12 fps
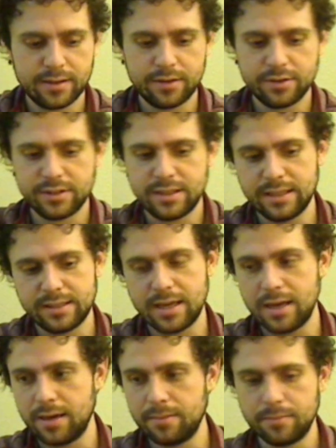this
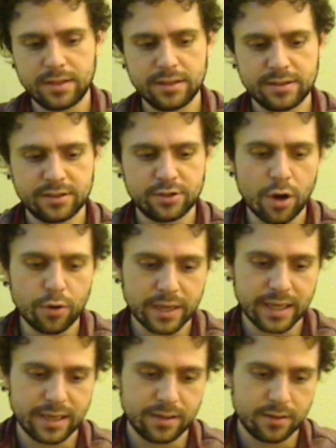
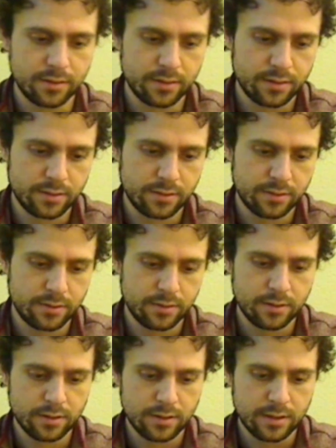token
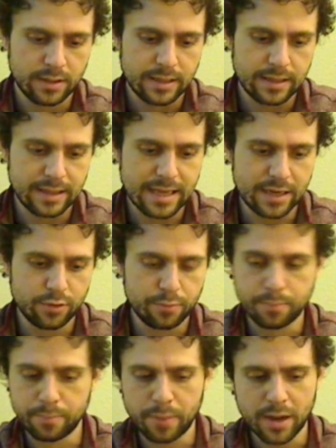that you
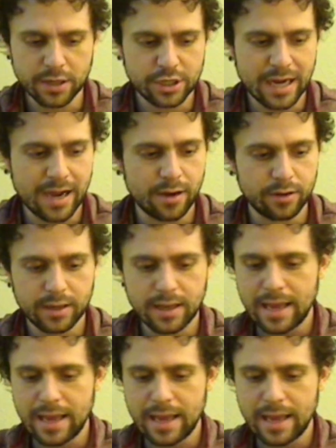punch out,